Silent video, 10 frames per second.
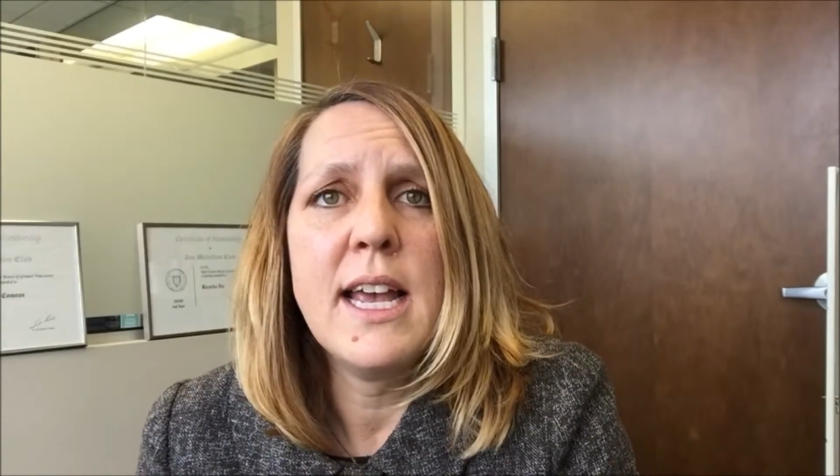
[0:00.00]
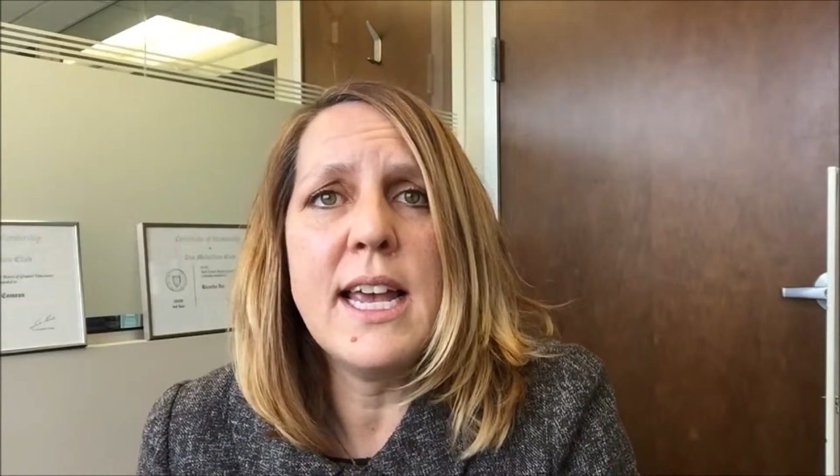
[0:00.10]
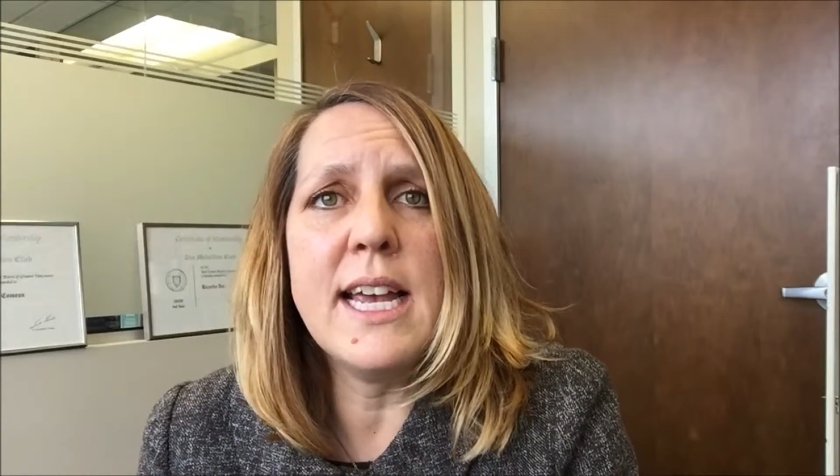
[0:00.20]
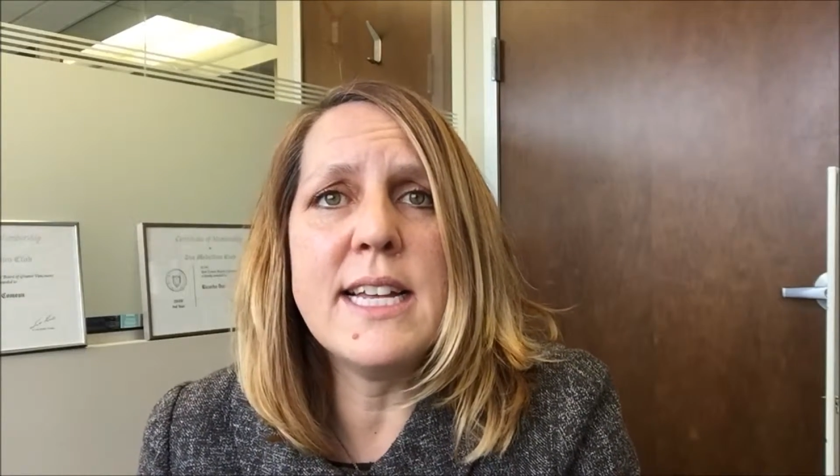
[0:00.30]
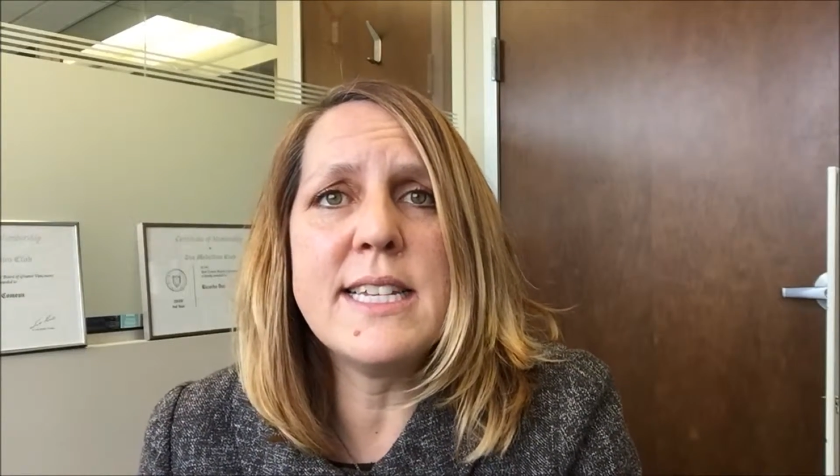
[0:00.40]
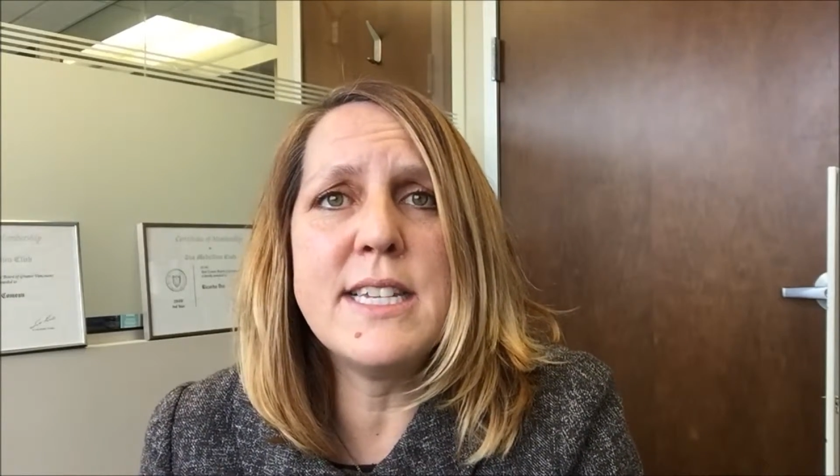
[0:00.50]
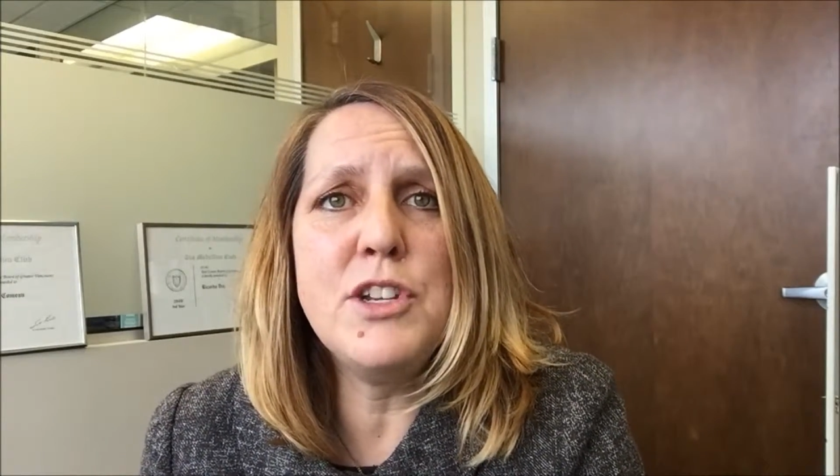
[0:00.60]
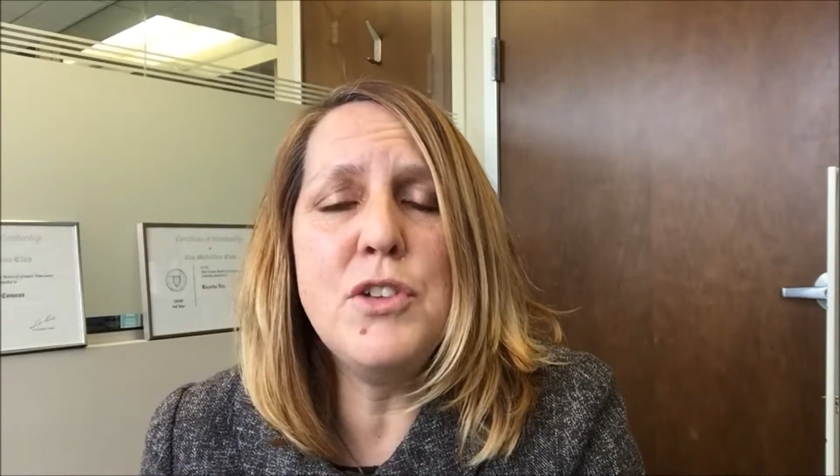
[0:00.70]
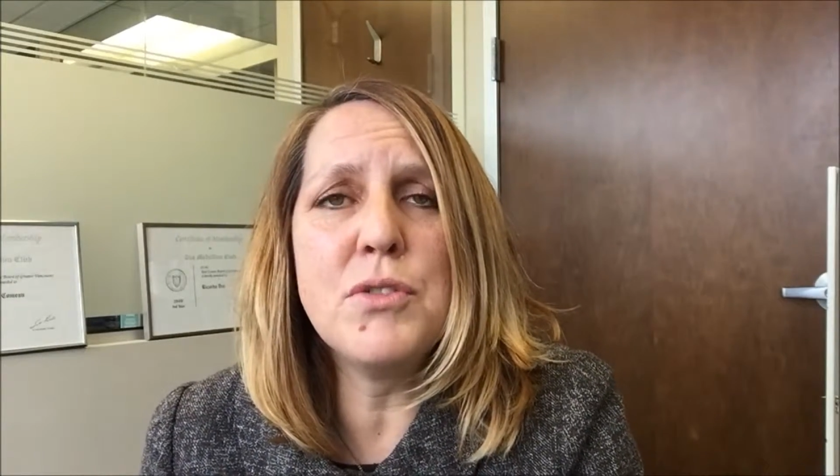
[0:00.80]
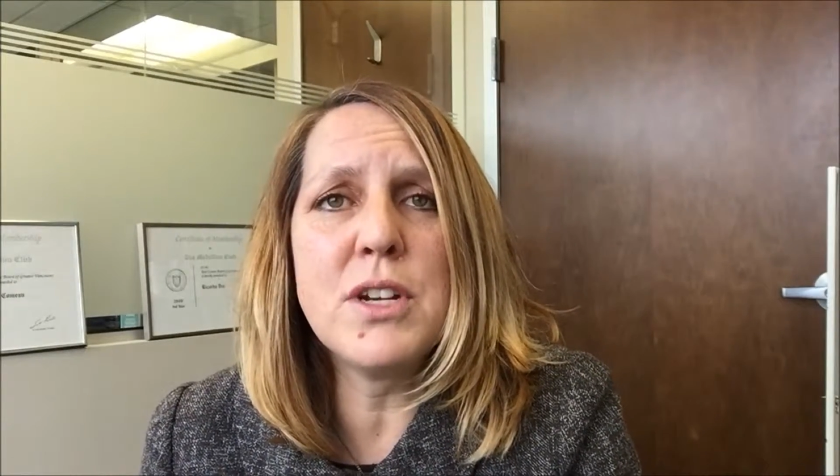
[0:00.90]
It
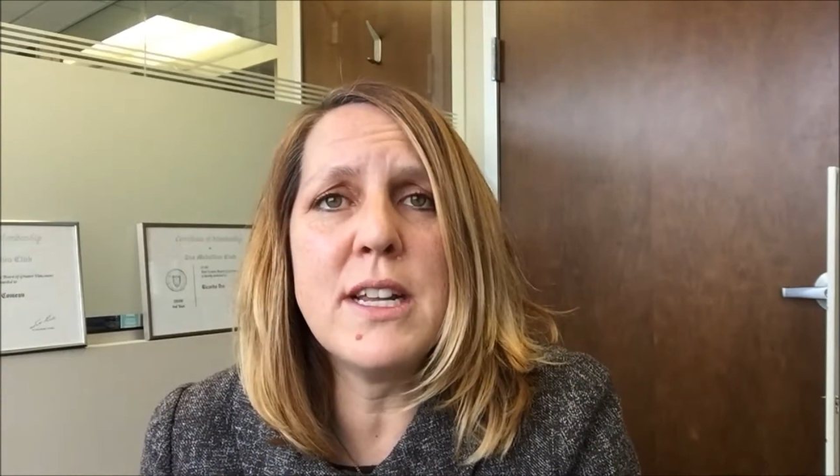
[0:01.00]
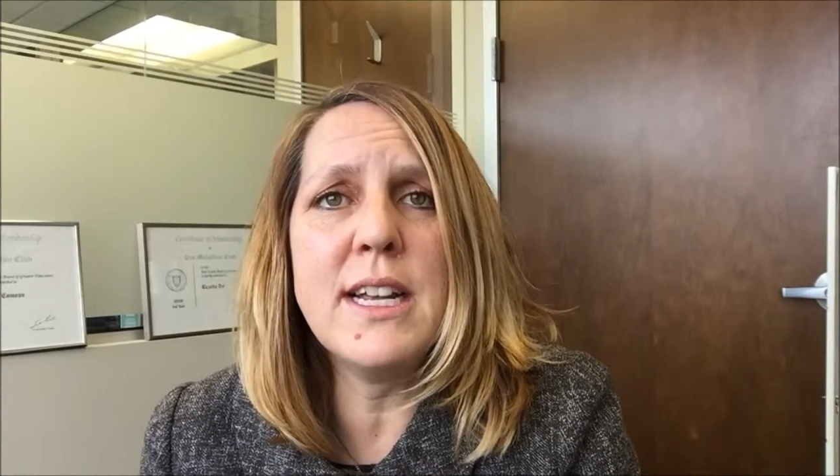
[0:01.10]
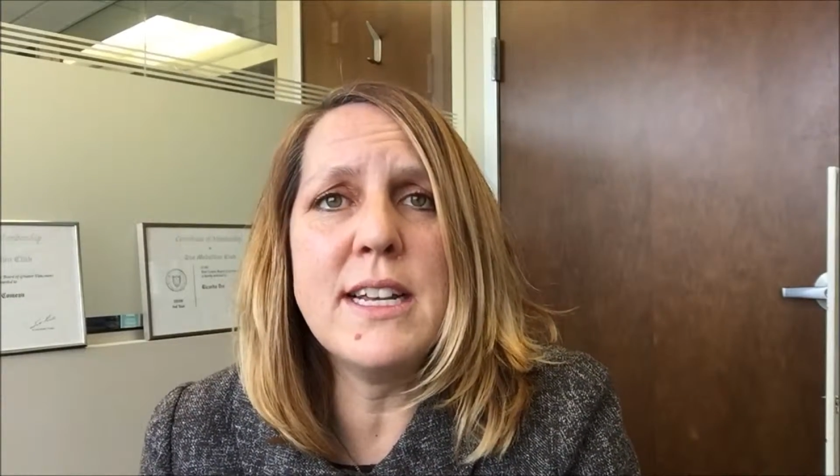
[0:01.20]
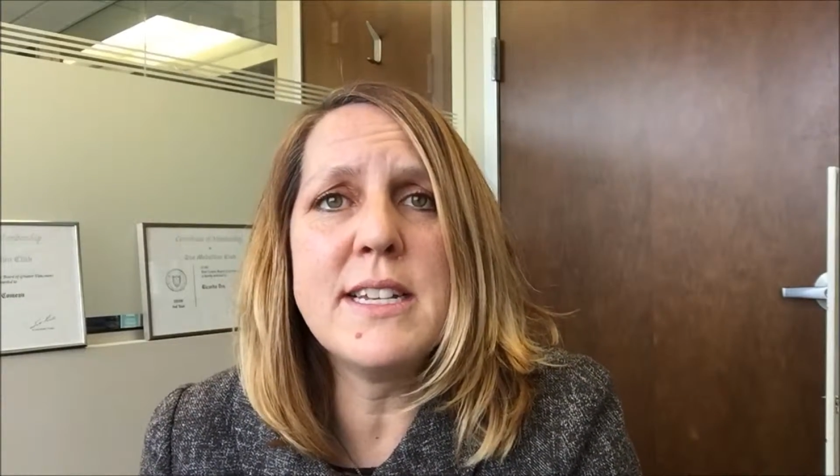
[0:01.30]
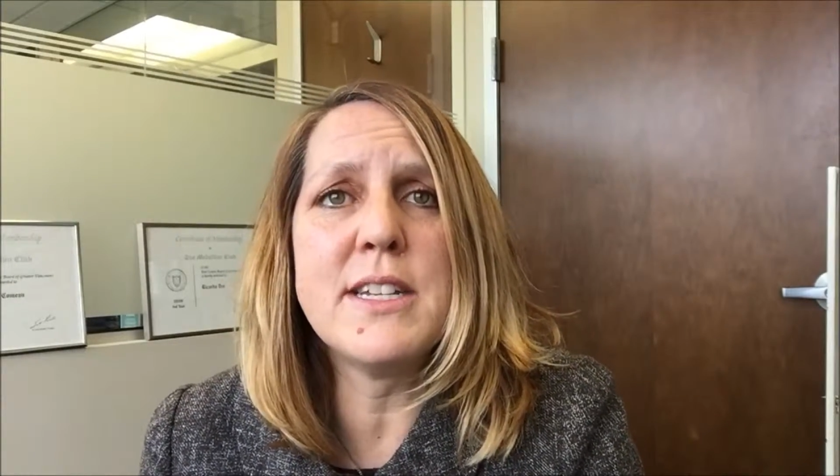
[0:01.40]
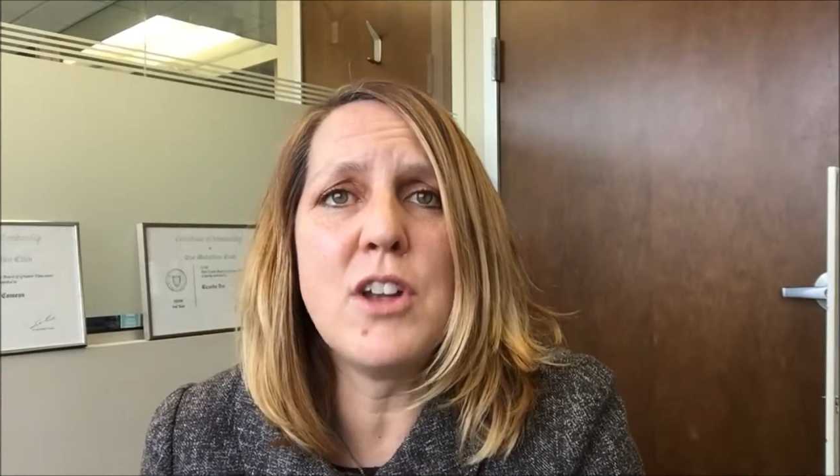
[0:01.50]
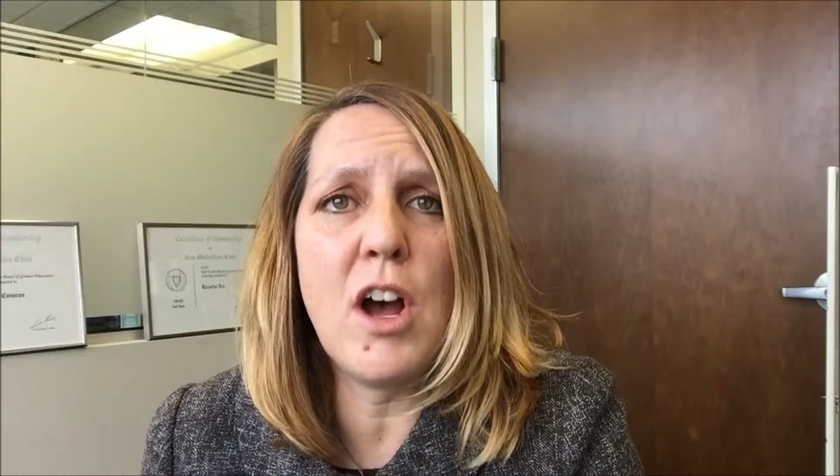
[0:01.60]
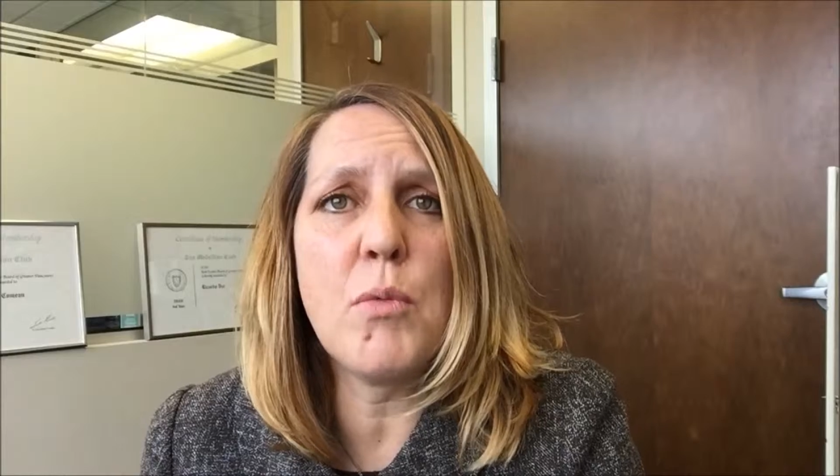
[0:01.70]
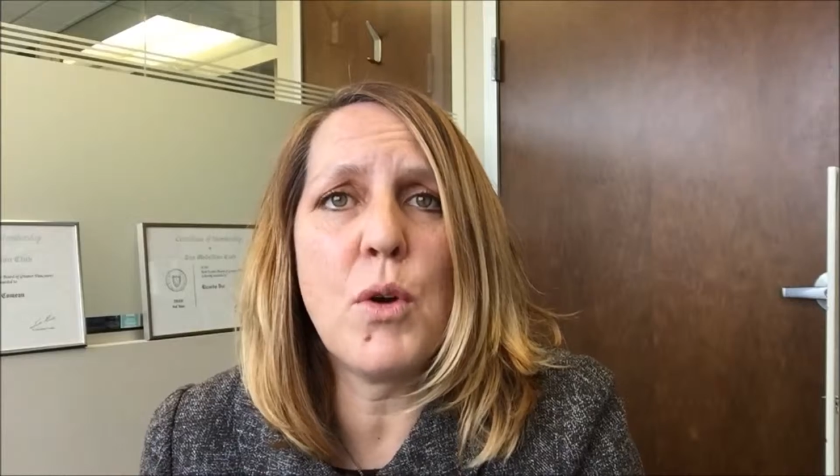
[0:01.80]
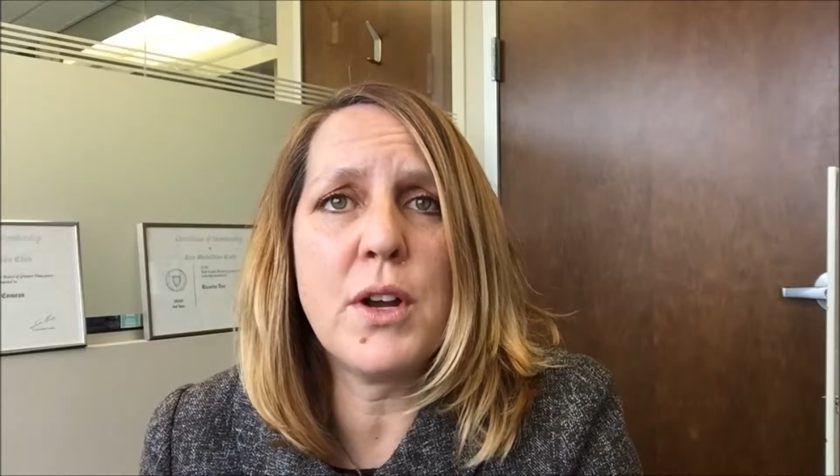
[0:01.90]
usually does
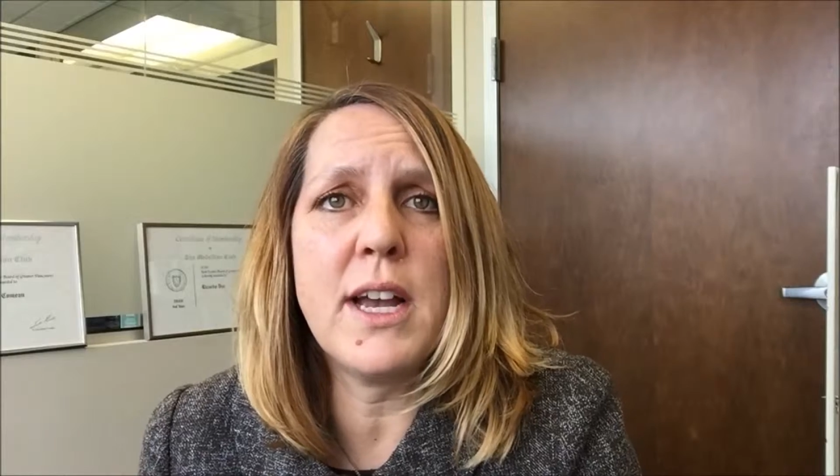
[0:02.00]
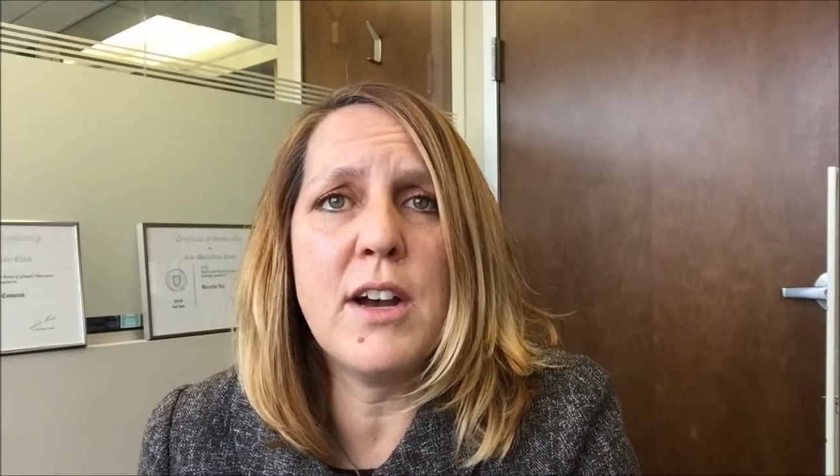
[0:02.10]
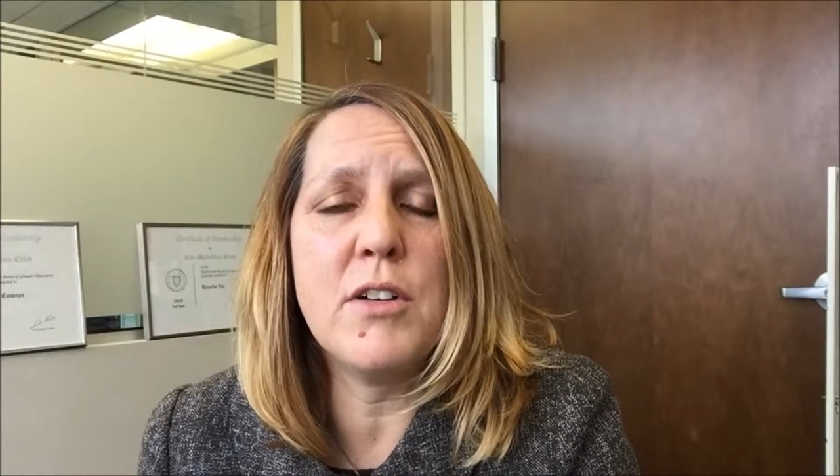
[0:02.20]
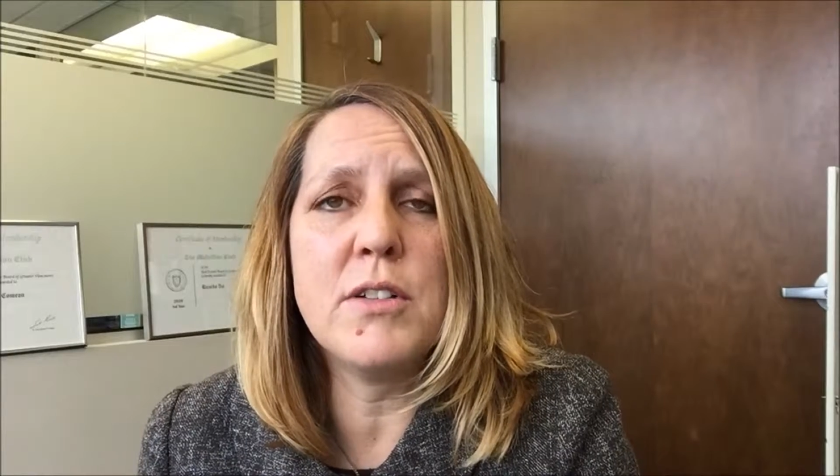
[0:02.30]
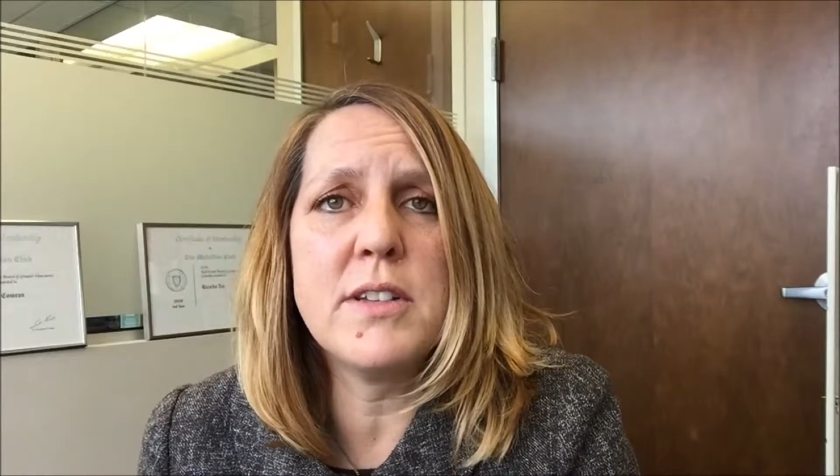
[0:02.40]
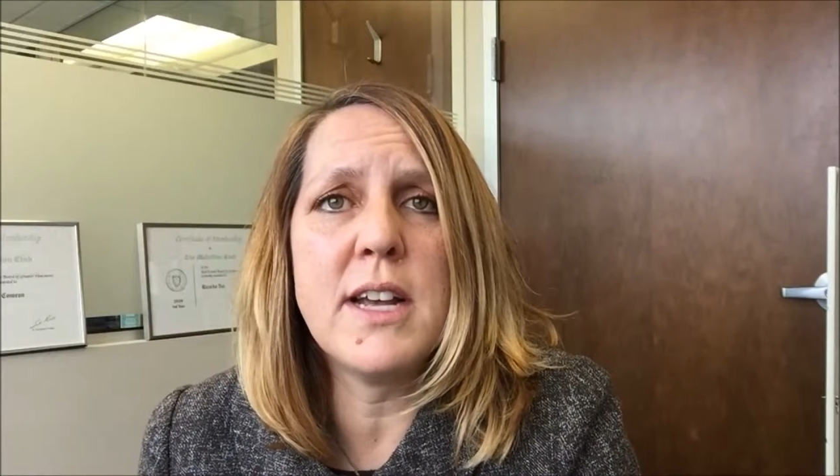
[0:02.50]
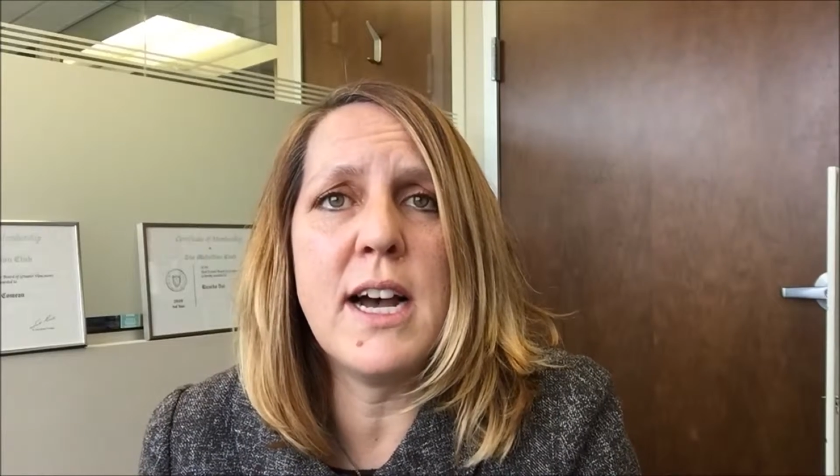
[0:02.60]
not work out.